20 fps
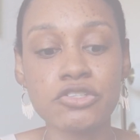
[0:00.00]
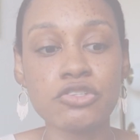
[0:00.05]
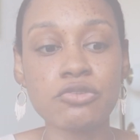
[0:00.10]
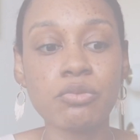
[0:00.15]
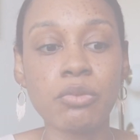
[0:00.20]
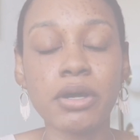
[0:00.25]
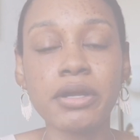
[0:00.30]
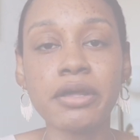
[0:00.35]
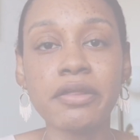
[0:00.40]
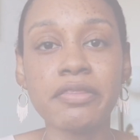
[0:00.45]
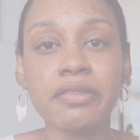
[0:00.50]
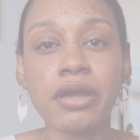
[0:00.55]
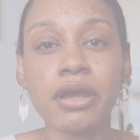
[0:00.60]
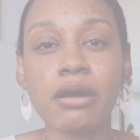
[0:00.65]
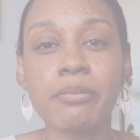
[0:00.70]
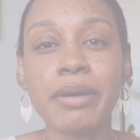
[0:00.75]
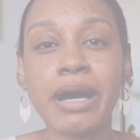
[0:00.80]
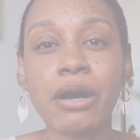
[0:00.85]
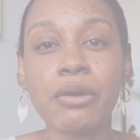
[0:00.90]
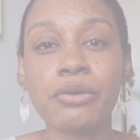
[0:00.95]
you want to think
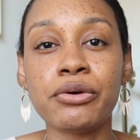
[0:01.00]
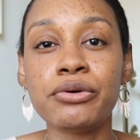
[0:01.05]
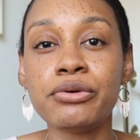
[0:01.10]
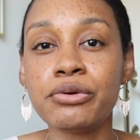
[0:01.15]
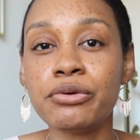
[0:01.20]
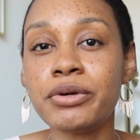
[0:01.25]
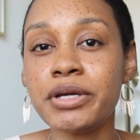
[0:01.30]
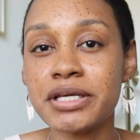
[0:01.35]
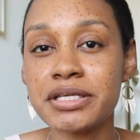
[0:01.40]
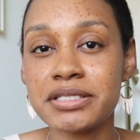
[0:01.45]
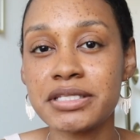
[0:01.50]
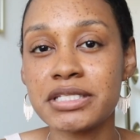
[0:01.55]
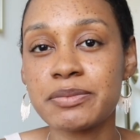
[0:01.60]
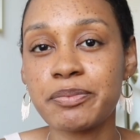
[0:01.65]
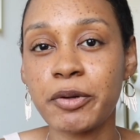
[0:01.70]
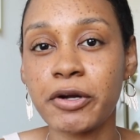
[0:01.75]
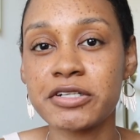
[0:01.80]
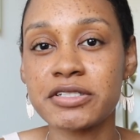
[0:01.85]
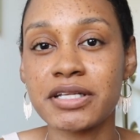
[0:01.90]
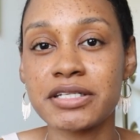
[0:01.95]
about who is this
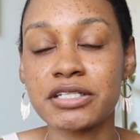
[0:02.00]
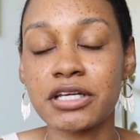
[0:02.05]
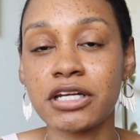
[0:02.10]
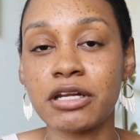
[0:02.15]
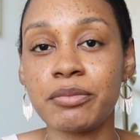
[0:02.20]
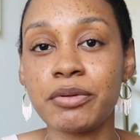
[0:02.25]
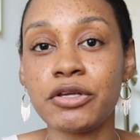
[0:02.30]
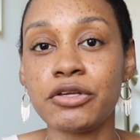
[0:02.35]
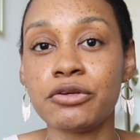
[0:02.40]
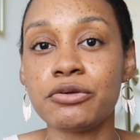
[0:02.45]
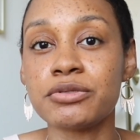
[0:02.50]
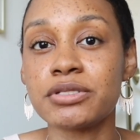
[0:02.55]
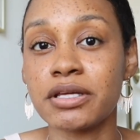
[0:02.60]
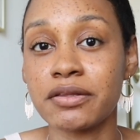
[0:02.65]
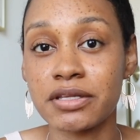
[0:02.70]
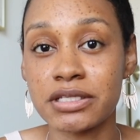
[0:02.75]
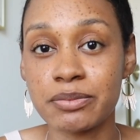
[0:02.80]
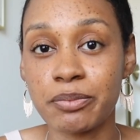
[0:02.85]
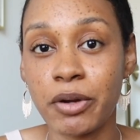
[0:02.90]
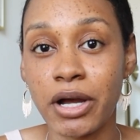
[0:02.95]
person that's going to be using
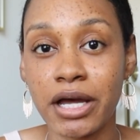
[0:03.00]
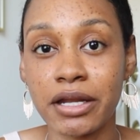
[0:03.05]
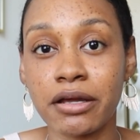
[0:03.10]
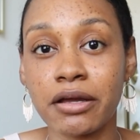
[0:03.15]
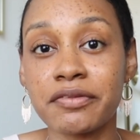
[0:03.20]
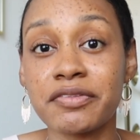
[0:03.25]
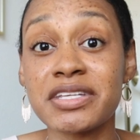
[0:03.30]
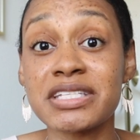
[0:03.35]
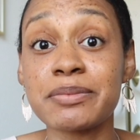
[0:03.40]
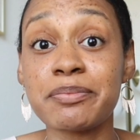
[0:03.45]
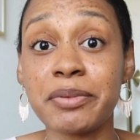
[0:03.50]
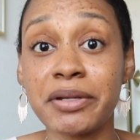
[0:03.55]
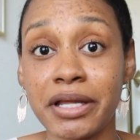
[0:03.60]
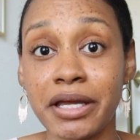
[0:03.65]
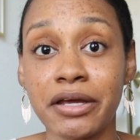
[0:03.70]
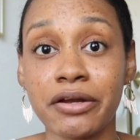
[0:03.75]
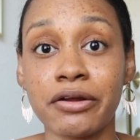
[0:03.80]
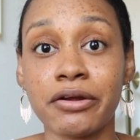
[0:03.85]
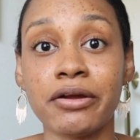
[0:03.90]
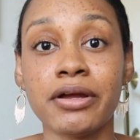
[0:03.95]
this product, this
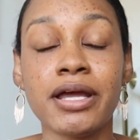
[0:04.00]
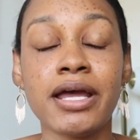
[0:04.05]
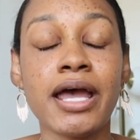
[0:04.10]
planner.